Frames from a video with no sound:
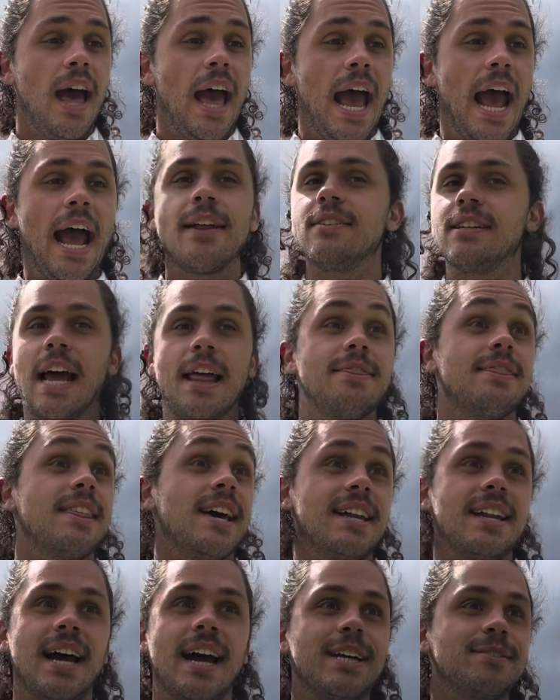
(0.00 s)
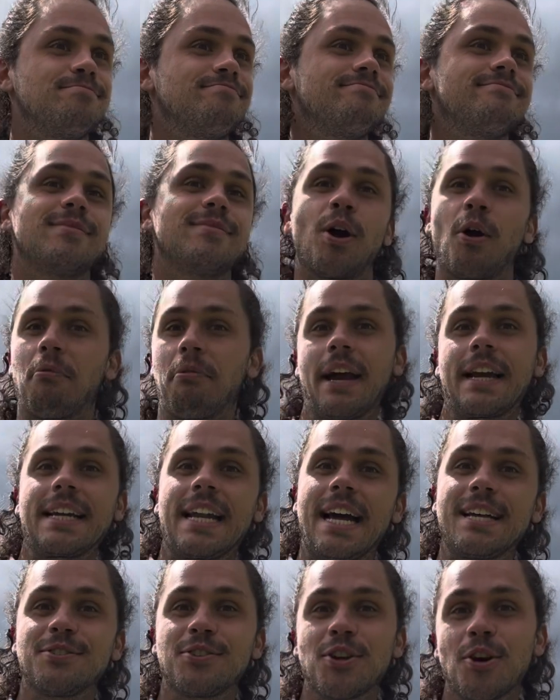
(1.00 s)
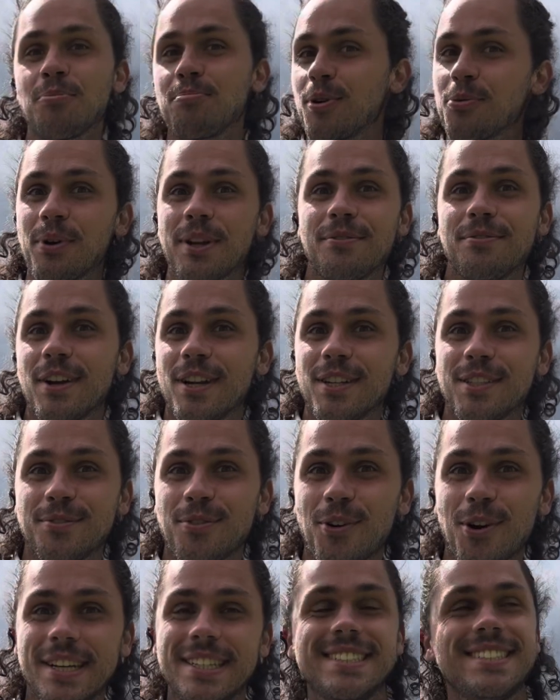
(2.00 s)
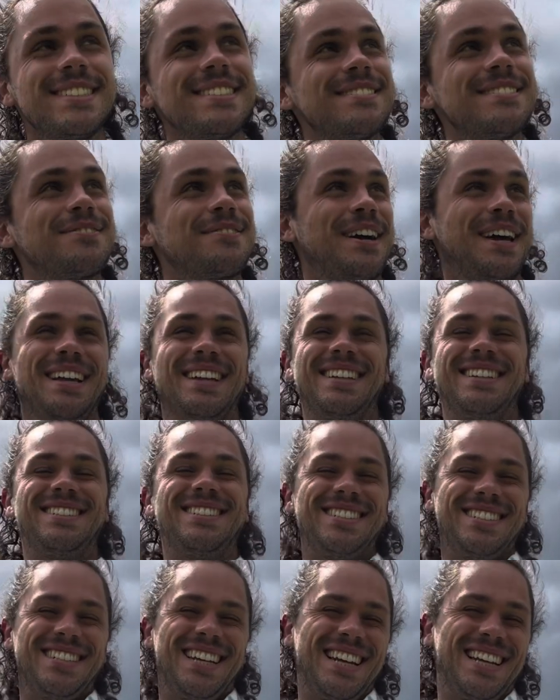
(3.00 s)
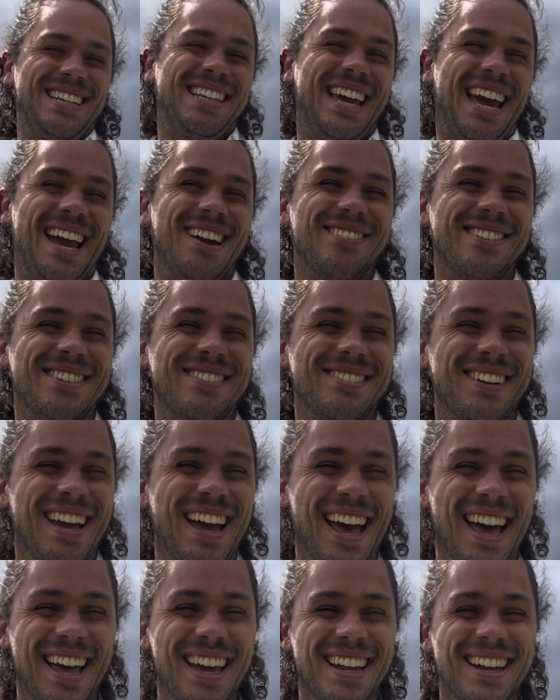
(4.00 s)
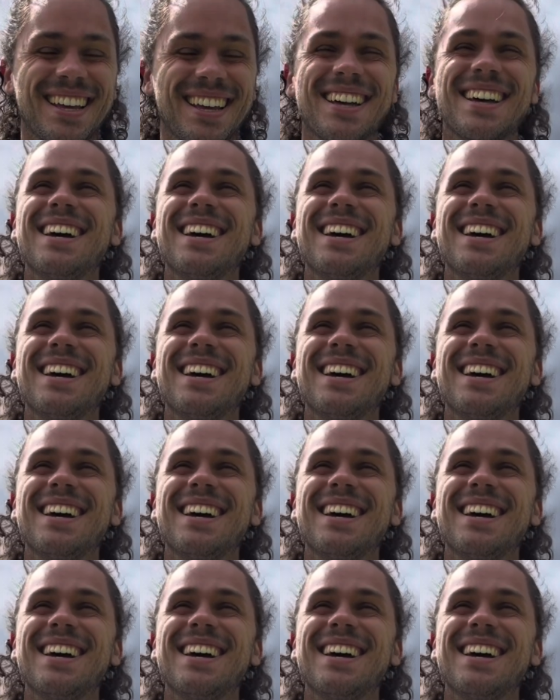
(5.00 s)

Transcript: And then I recognized Oprah Winfrey's voice, which came in my head.